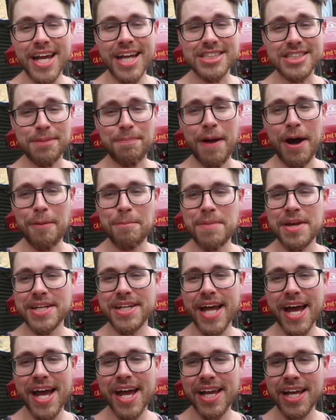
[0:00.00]
It's about
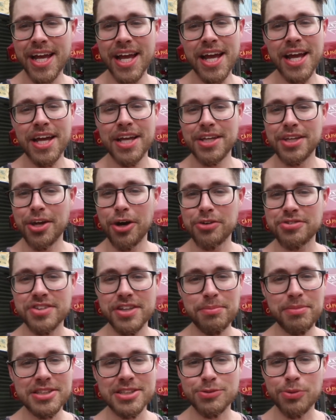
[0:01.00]
midday. Y'all
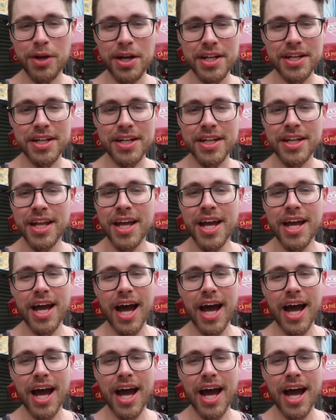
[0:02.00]
see me sweating.